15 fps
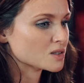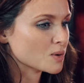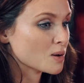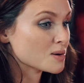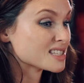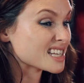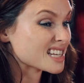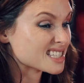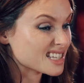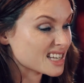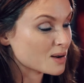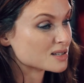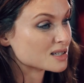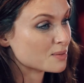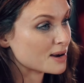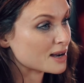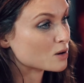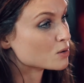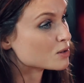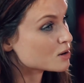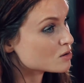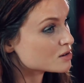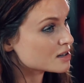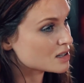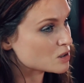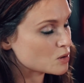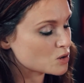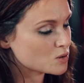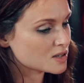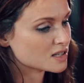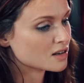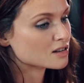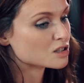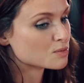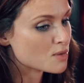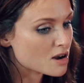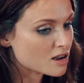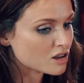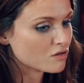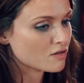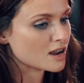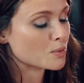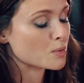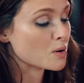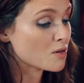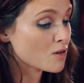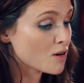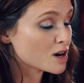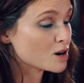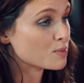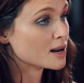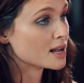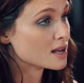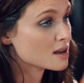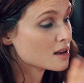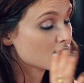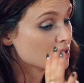when I was 16, I was in a band called The Audience, which was signed to Mercury, and we were incredibly